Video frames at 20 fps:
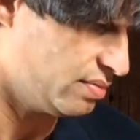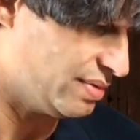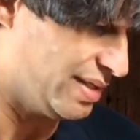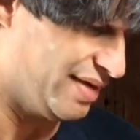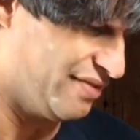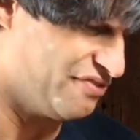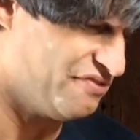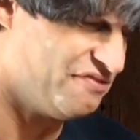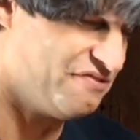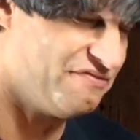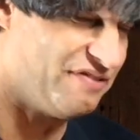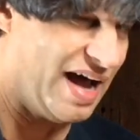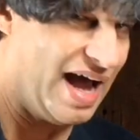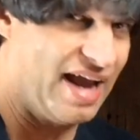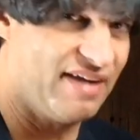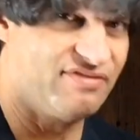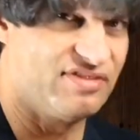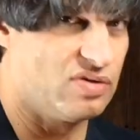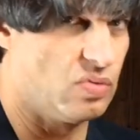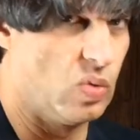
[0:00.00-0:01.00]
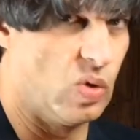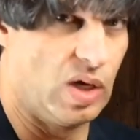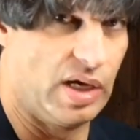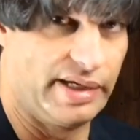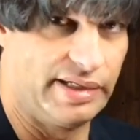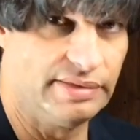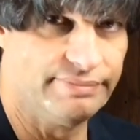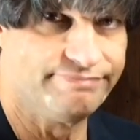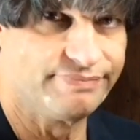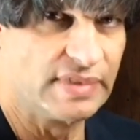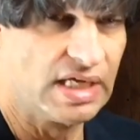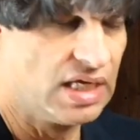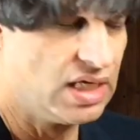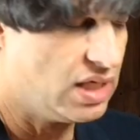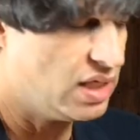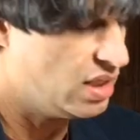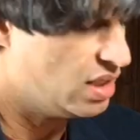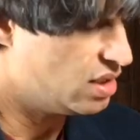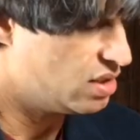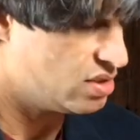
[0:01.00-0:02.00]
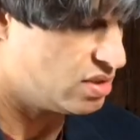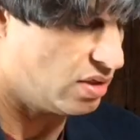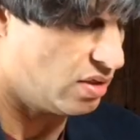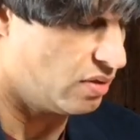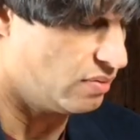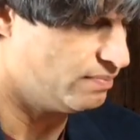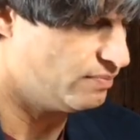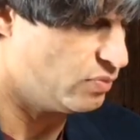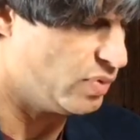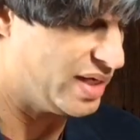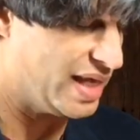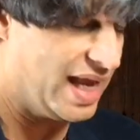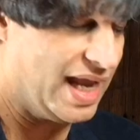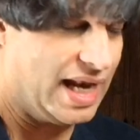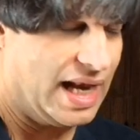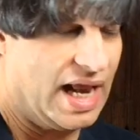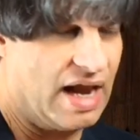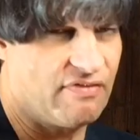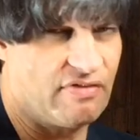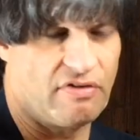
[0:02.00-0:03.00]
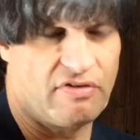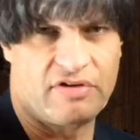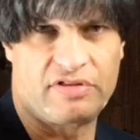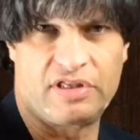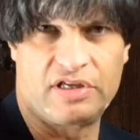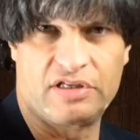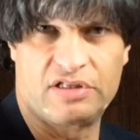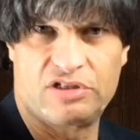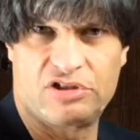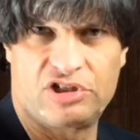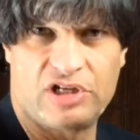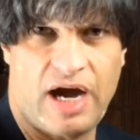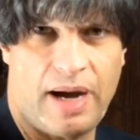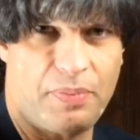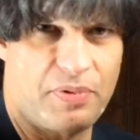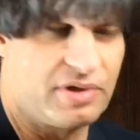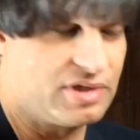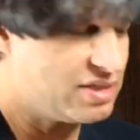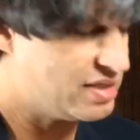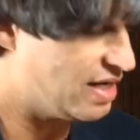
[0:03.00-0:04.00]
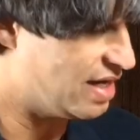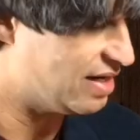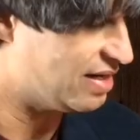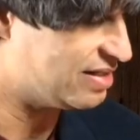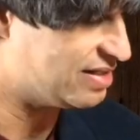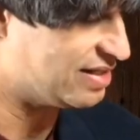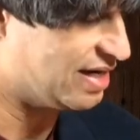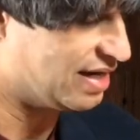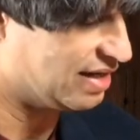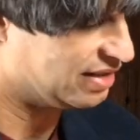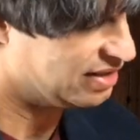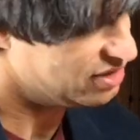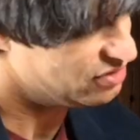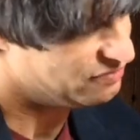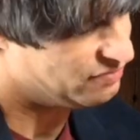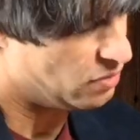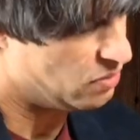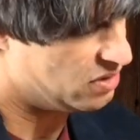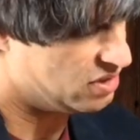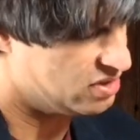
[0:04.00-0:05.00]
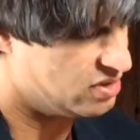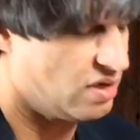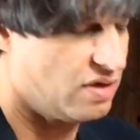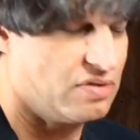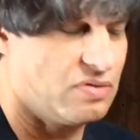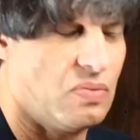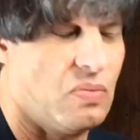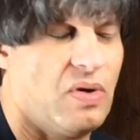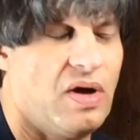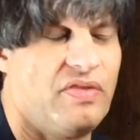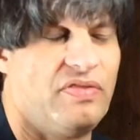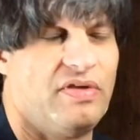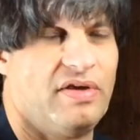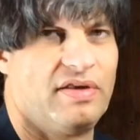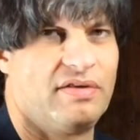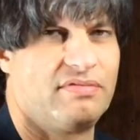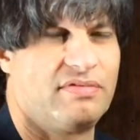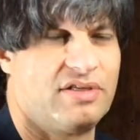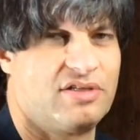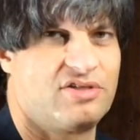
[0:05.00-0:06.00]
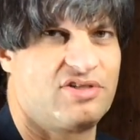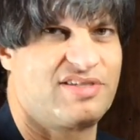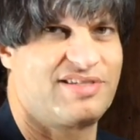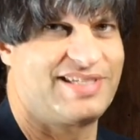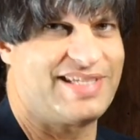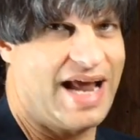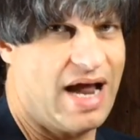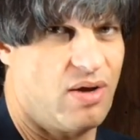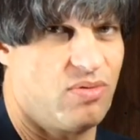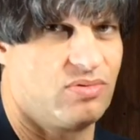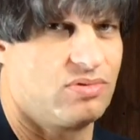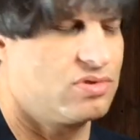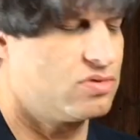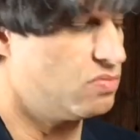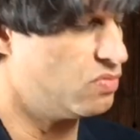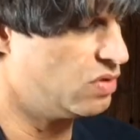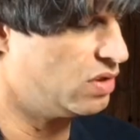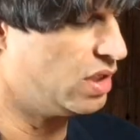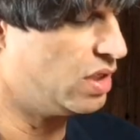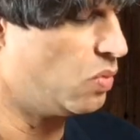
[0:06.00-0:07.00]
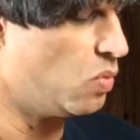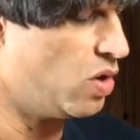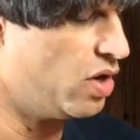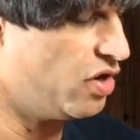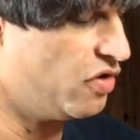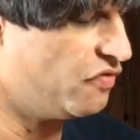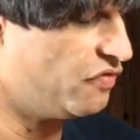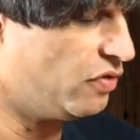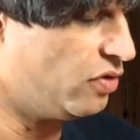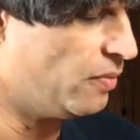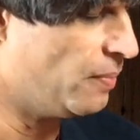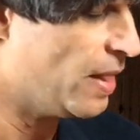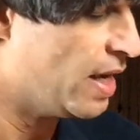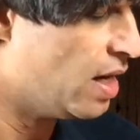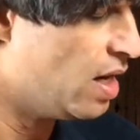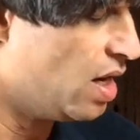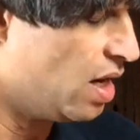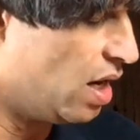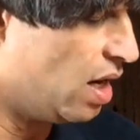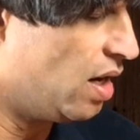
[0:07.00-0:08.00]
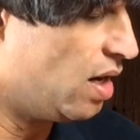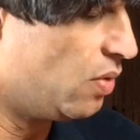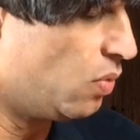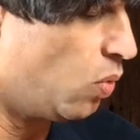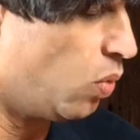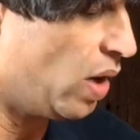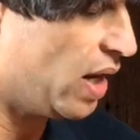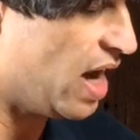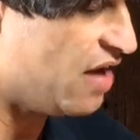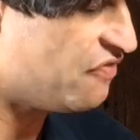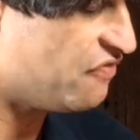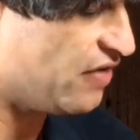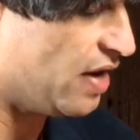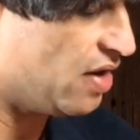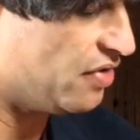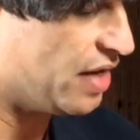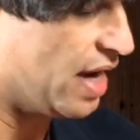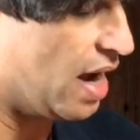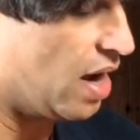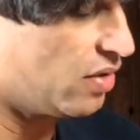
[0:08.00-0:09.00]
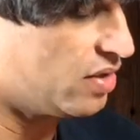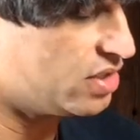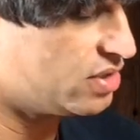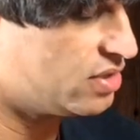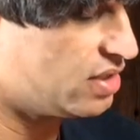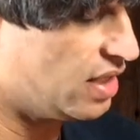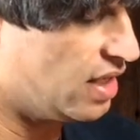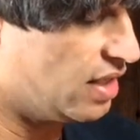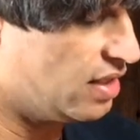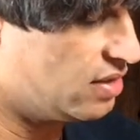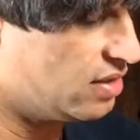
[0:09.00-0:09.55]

like 5 to 1. So we can't have everything in the shop. We just kind of decided let's focus on the one that sounds really wonderful. What I found out is